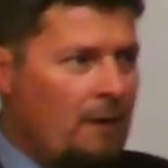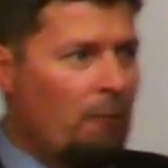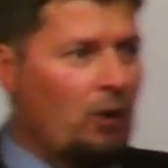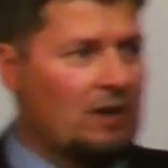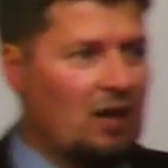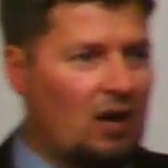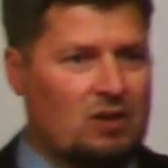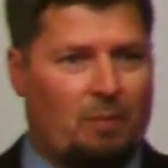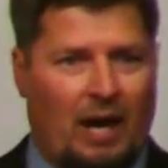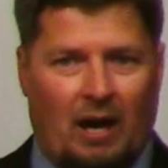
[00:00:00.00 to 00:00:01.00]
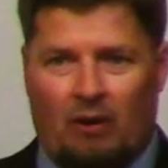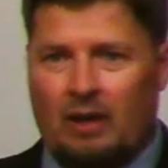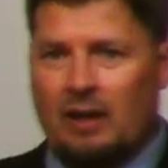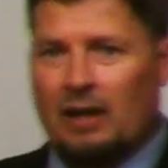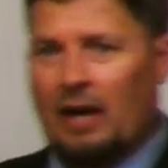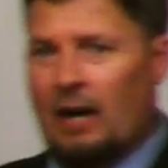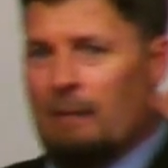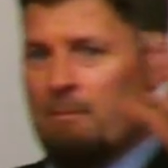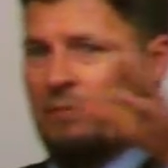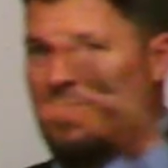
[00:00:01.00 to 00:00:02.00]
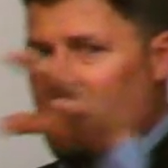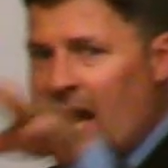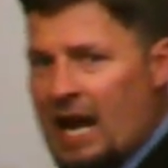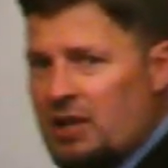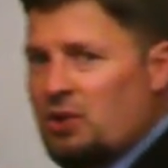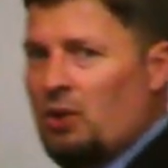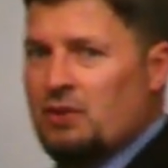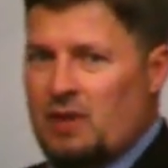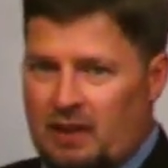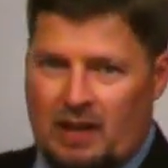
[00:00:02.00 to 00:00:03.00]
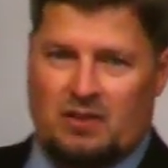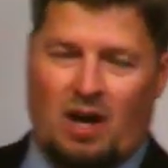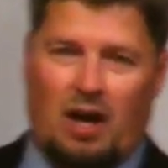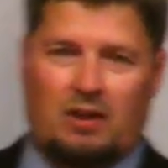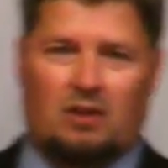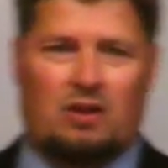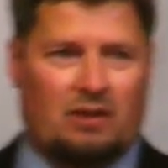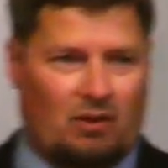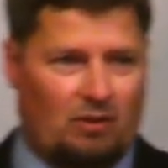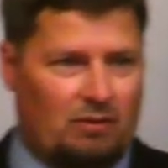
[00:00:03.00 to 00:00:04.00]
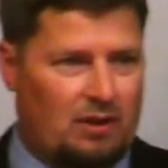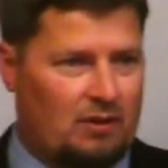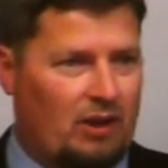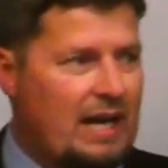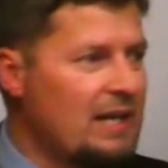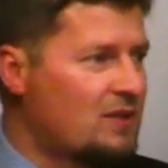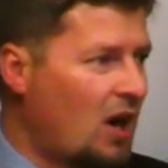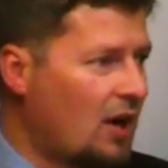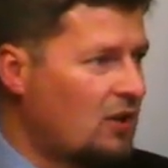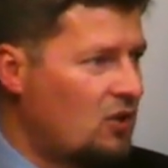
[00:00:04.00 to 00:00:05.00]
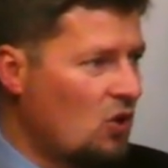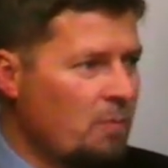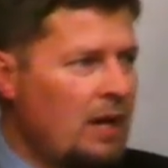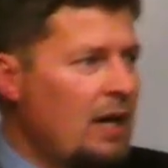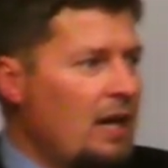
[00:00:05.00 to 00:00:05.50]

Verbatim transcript: when it talks about um, the angels that they saw, at the, that the, the lady saw at the tomb,